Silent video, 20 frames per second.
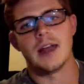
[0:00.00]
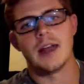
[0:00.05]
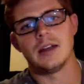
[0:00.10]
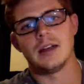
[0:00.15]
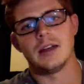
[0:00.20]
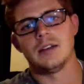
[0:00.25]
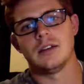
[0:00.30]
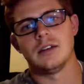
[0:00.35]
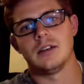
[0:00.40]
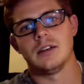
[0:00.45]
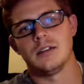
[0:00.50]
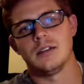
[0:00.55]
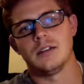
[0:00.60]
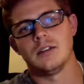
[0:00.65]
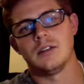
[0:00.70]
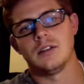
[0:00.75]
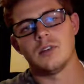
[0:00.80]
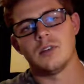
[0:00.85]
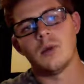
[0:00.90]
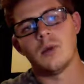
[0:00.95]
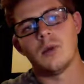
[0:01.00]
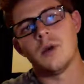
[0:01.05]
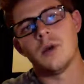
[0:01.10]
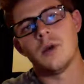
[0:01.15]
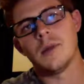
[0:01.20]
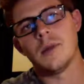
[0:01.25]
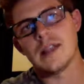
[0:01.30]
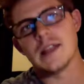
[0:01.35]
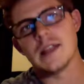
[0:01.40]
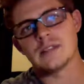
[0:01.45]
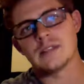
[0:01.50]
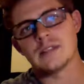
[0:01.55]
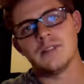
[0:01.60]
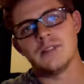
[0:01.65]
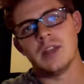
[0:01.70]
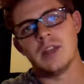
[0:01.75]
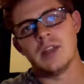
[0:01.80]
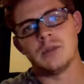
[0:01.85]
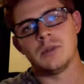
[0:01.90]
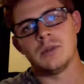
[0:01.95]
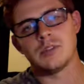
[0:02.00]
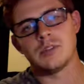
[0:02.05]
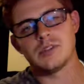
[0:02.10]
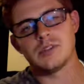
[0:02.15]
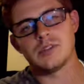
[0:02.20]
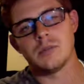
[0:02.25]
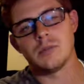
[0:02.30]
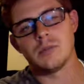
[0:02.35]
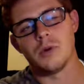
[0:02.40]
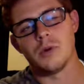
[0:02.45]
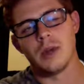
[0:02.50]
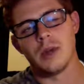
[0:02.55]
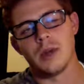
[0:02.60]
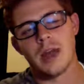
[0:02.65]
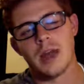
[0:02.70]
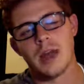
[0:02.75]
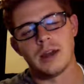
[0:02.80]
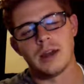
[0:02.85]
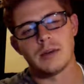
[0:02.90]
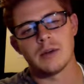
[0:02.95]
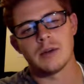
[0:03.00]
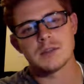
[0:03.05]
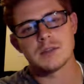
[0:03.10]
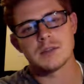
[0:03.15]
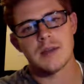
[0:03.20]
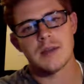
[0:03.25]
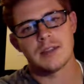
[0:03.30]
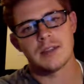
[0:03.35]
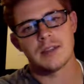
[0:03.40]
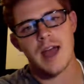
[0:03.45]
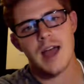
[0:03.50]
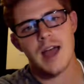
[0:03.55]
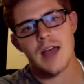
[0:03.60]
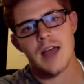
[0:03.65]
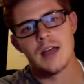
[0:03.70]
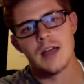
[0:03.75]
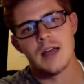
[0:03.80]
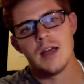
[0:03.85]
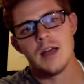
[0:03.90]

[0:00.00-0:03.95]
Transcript: And so, I mean, that's an interesting point, and I respect that.